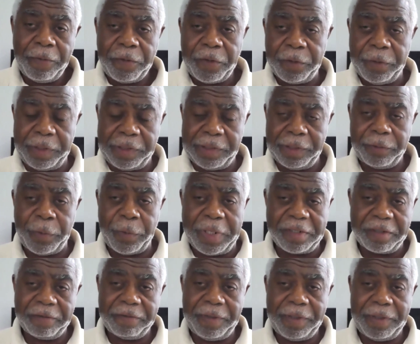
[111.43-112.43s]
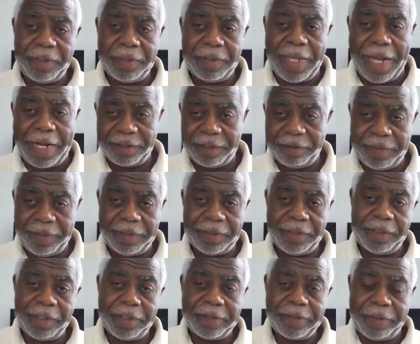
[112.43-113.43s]
you're looking at ways of
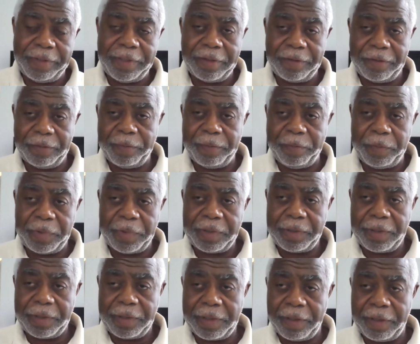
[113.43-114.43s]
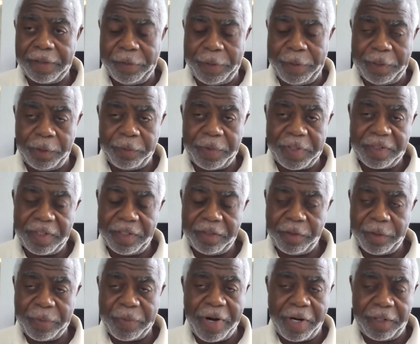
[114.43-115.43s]
activating it so it doesn't cause you any risk in
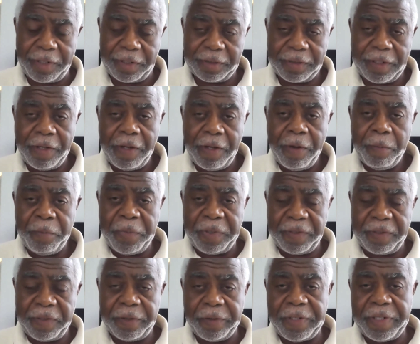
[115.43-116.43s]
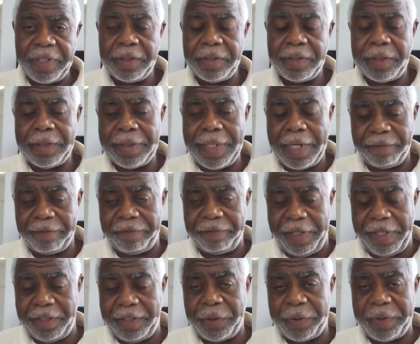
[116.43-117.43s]
your product. But you know, in, in that
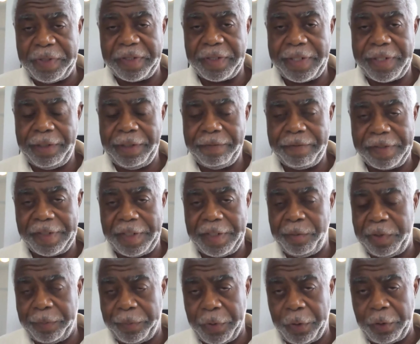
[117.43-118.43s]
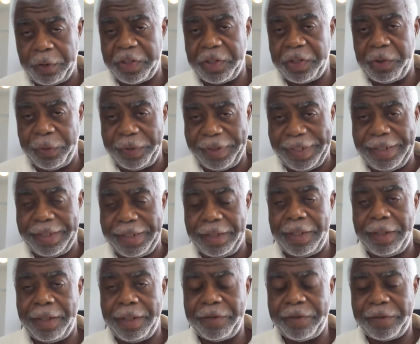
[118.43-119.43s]
vein, you know, it's a kind of a similar approach. You're looking,
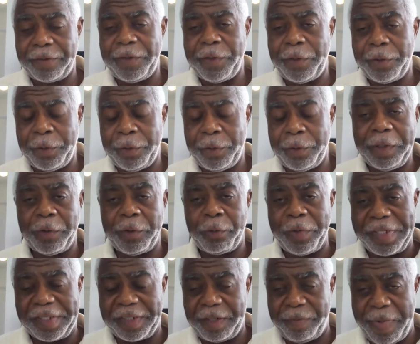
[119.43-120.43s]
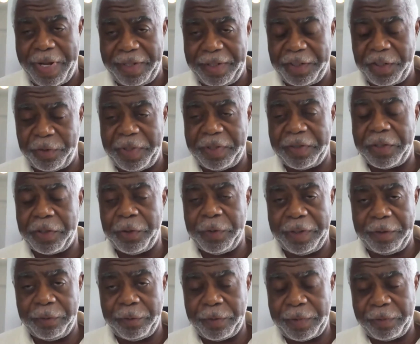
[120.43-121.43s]
it's you're doing risk management. You're
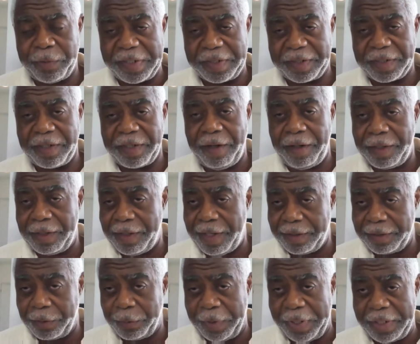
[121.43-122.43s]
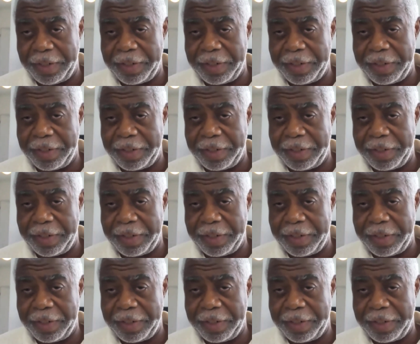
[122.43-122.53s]
doing risk all along the way.